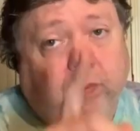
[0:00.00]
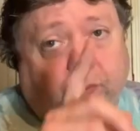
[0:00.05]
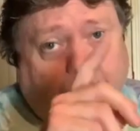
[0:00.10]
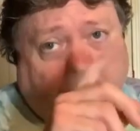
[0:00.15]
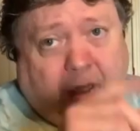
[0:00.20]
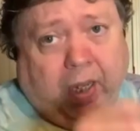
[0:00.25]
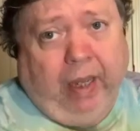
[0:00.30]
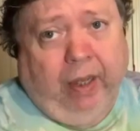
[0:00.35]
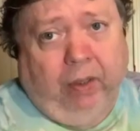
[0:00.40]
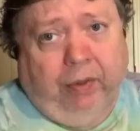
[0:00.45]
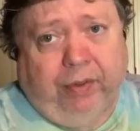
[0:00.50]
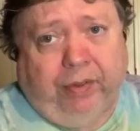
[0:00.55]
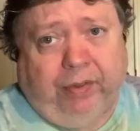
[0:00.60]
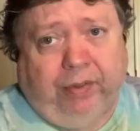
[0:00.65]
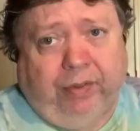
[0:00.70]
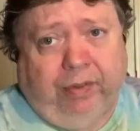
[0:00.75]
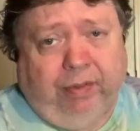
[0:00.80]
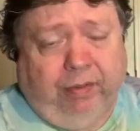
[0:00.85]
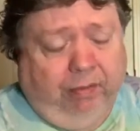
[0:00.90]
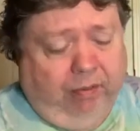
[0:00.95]

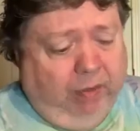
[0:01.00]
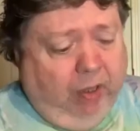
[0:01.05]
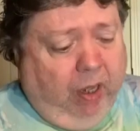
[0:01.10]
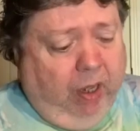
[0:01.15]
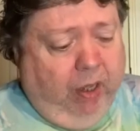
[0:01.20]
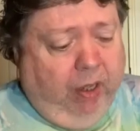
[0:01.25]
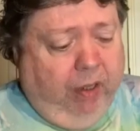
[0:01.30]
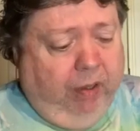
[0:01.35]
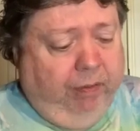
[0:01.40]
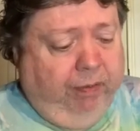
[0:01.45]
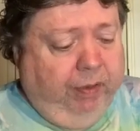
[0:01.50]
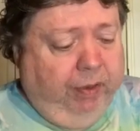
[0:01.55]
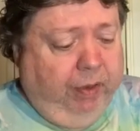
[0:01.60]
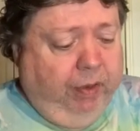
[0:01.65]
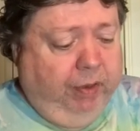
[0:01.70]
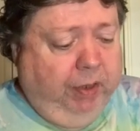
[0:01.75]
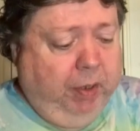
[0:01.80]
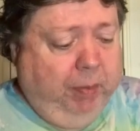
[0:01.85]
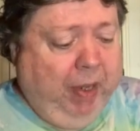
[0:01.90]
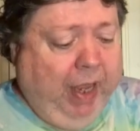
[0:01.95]
ounce of
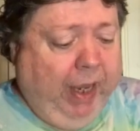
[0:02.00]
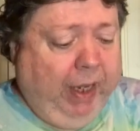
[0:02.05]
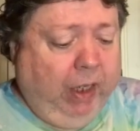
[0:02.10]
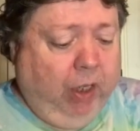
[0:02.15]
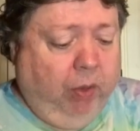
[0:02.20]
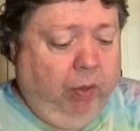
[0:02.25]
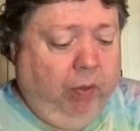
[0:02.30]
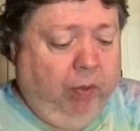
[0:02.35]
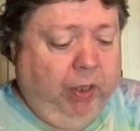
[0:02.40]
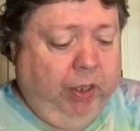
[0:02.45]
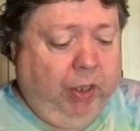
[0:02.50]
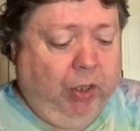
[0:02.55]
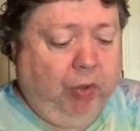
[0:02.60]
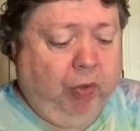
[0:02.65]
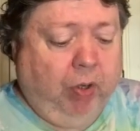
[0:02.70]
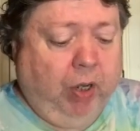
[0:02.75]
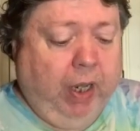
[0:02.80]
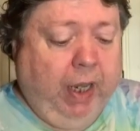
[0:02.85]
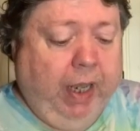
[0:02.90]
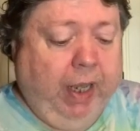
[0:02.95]
tobacco I wanted to
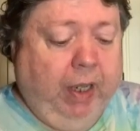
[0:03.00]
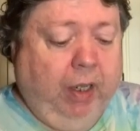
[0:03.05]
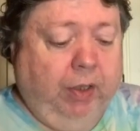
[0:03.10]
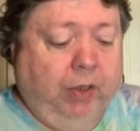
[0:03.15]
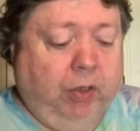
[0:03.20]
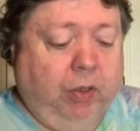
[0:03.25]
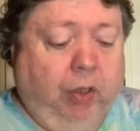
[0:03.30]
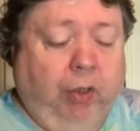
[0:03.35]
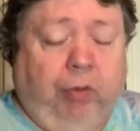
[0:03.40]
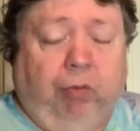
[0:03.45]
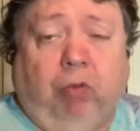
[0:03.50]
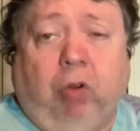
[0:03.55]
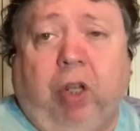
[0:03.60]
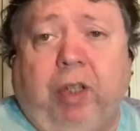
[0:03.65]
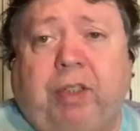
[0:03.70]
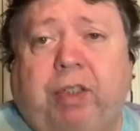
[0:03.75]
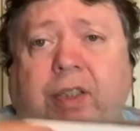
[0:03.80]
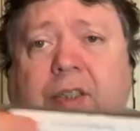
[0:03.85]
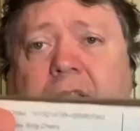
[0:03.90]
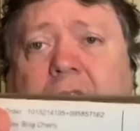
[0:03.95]
try out. It's called
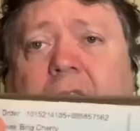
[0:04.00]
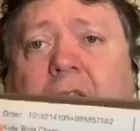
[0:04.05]
Russ